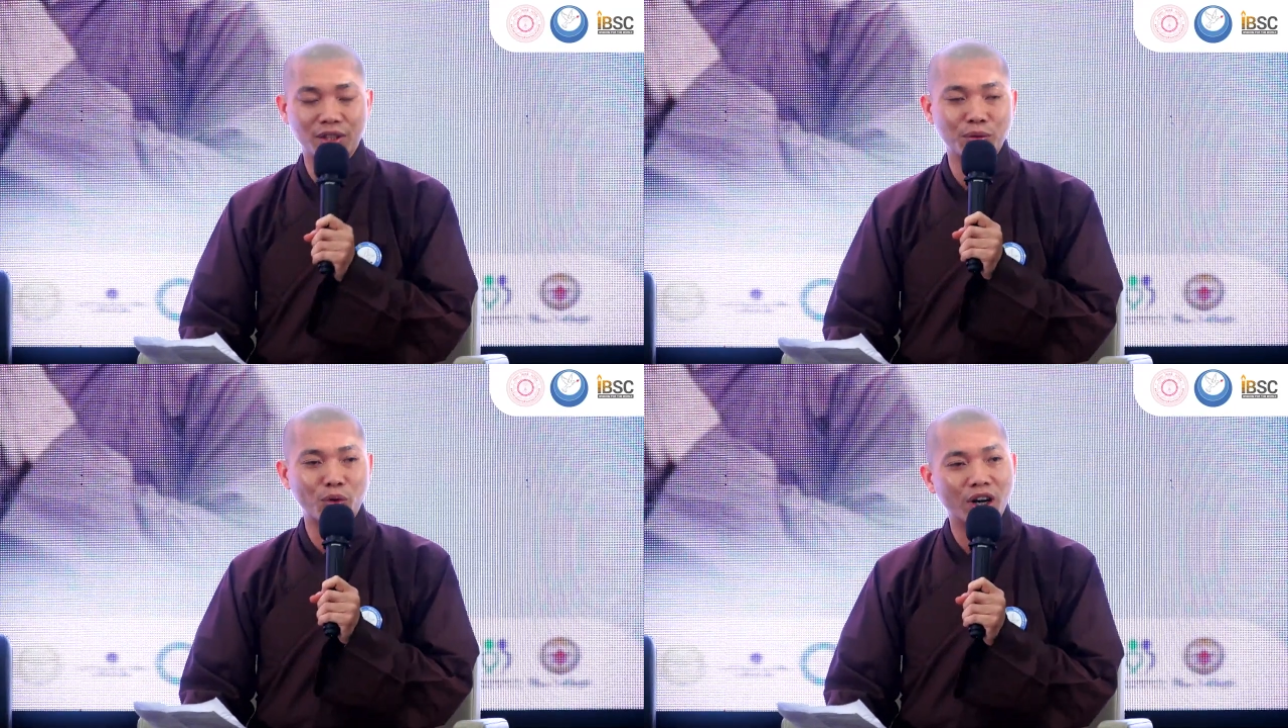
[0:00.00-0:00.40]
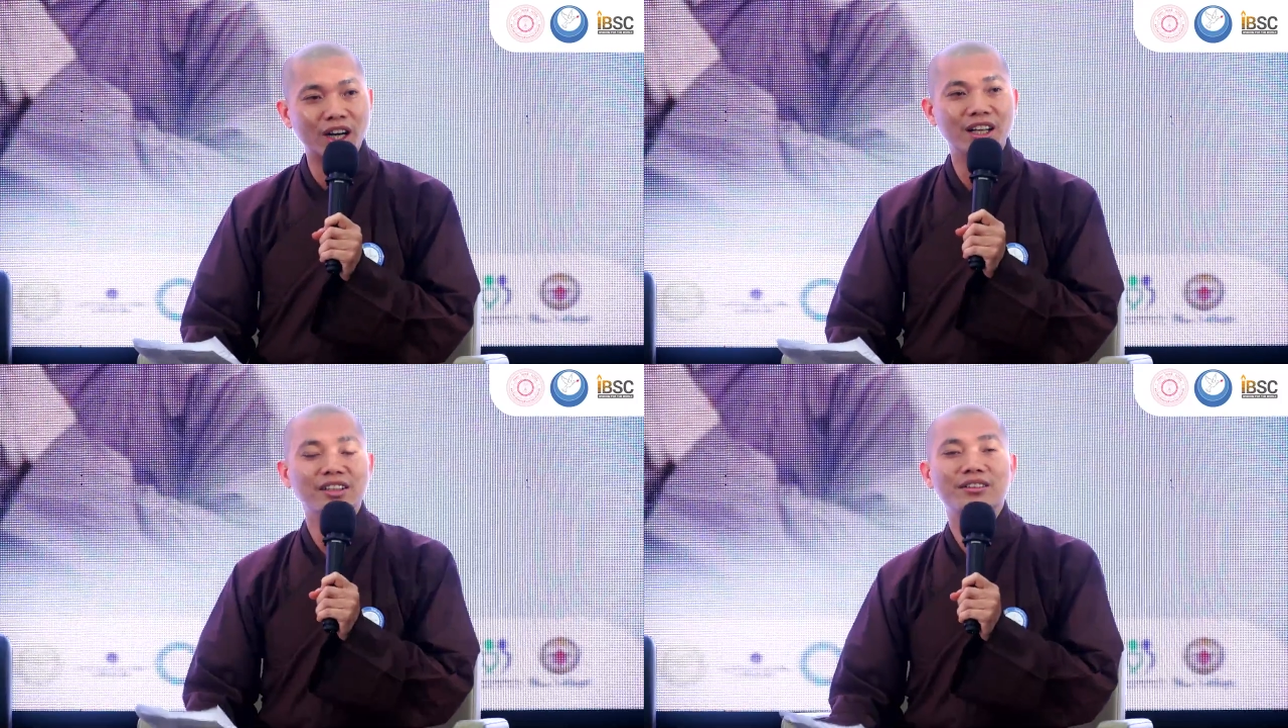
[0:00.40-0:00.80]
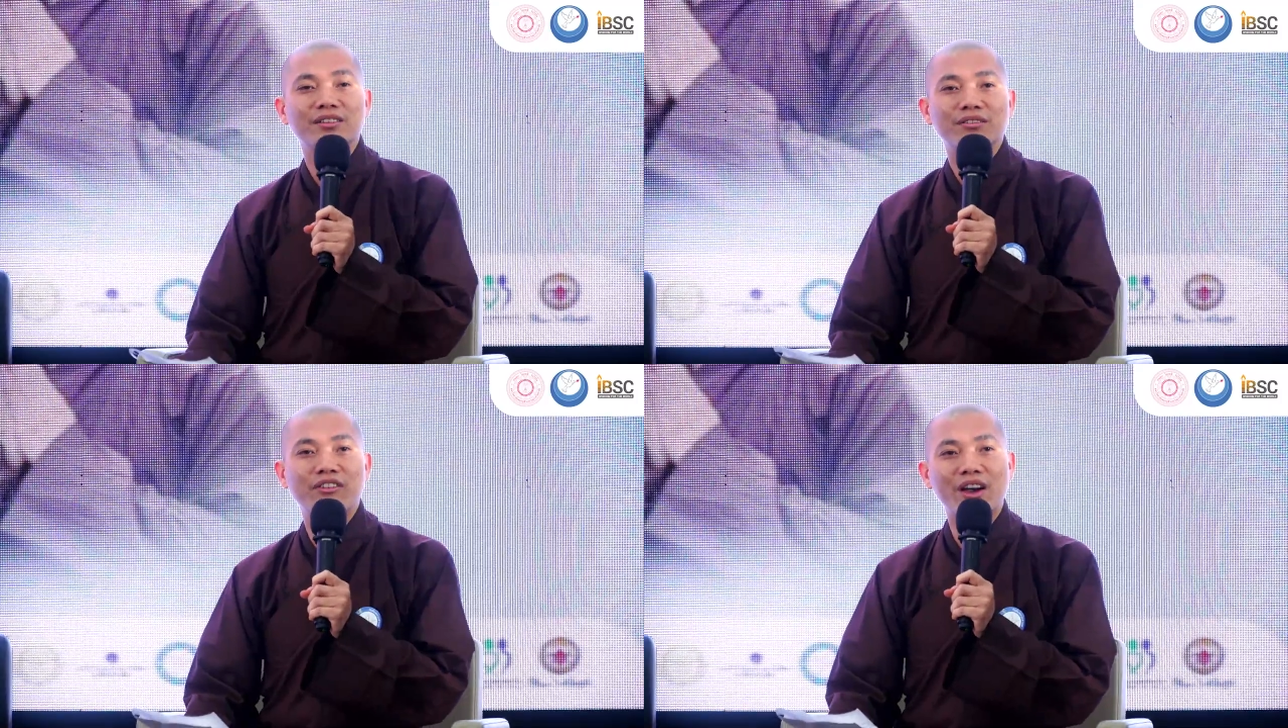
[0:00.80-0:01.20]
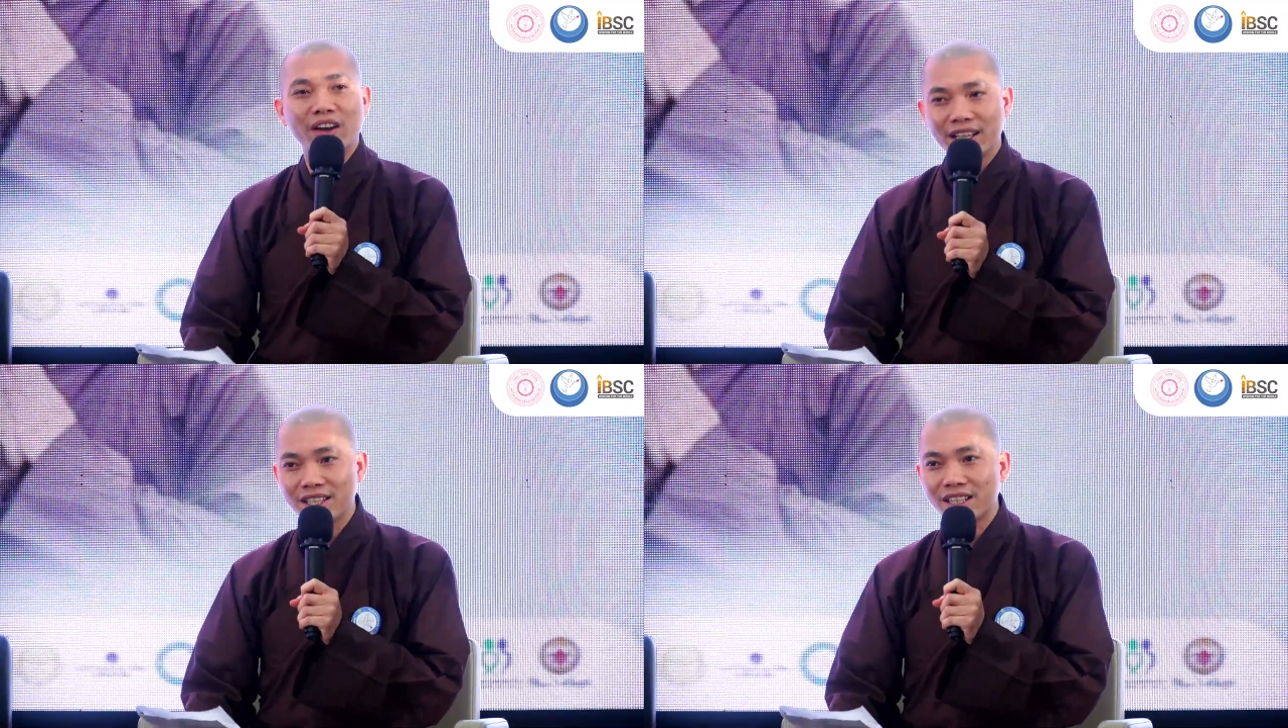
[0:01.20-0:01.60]
end war,
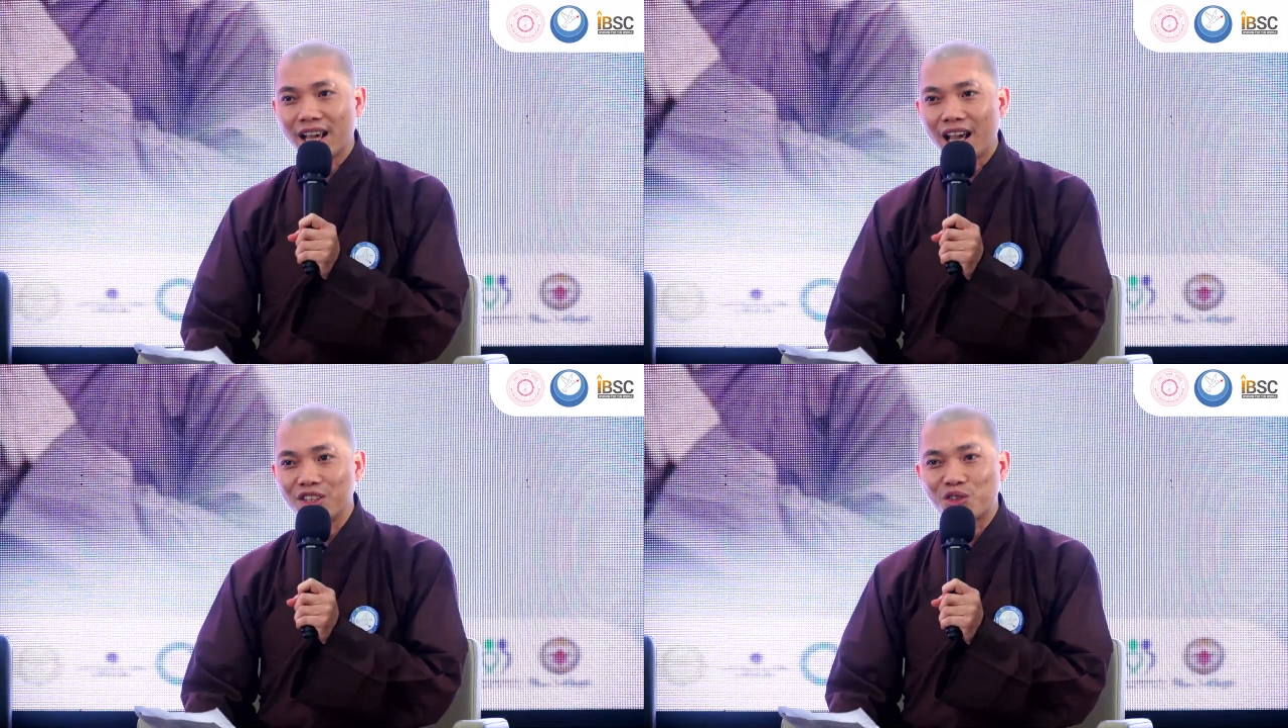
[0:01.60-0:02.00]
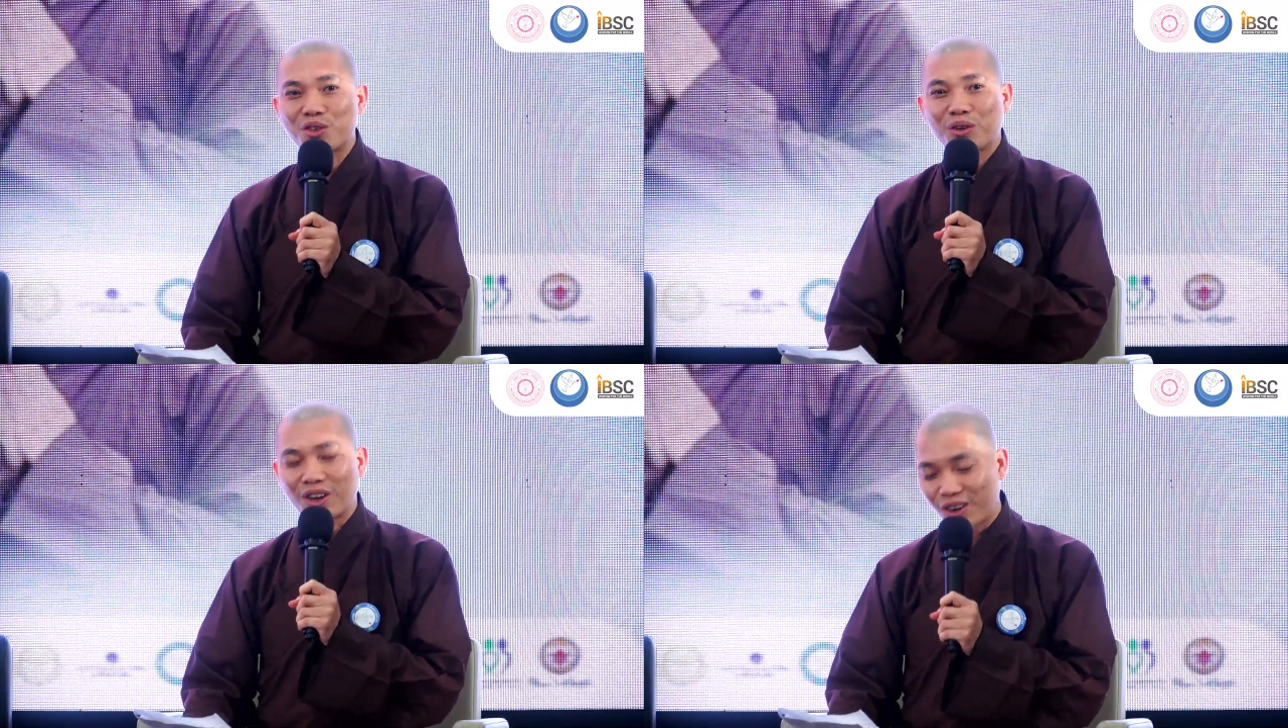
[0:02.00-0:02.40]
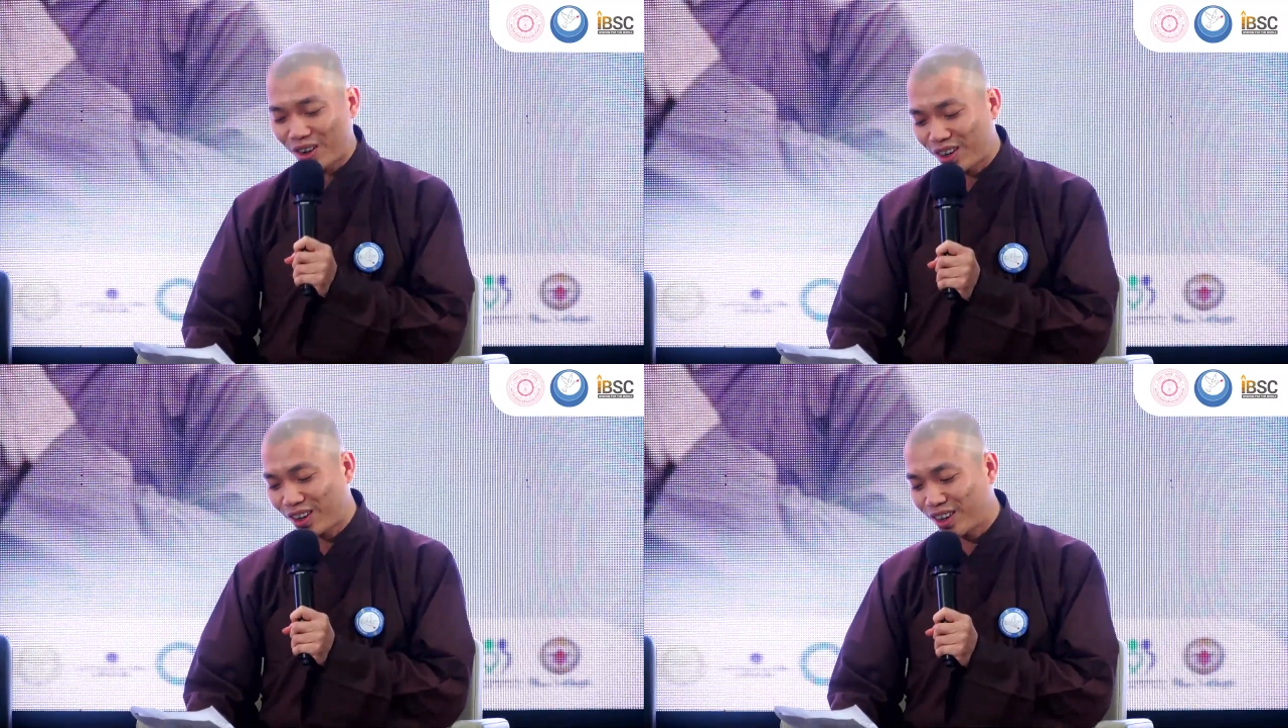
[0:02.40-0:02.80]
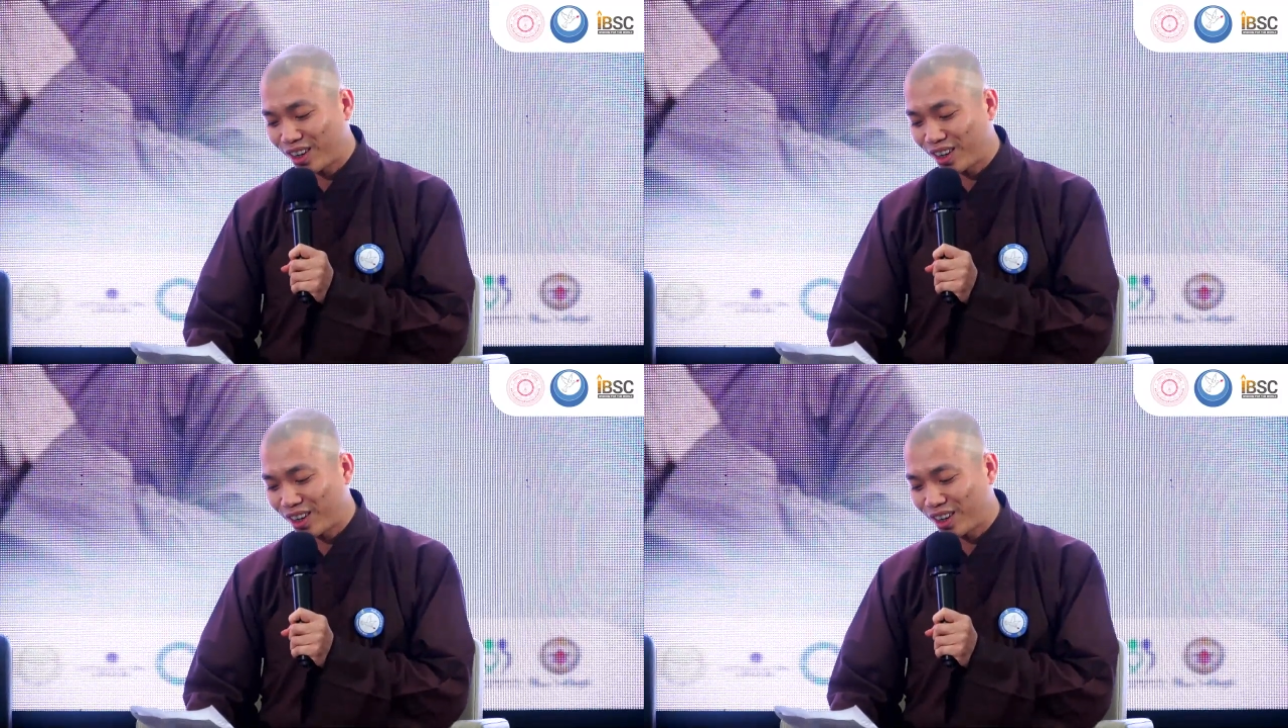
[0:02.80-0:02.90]
violence, and terror,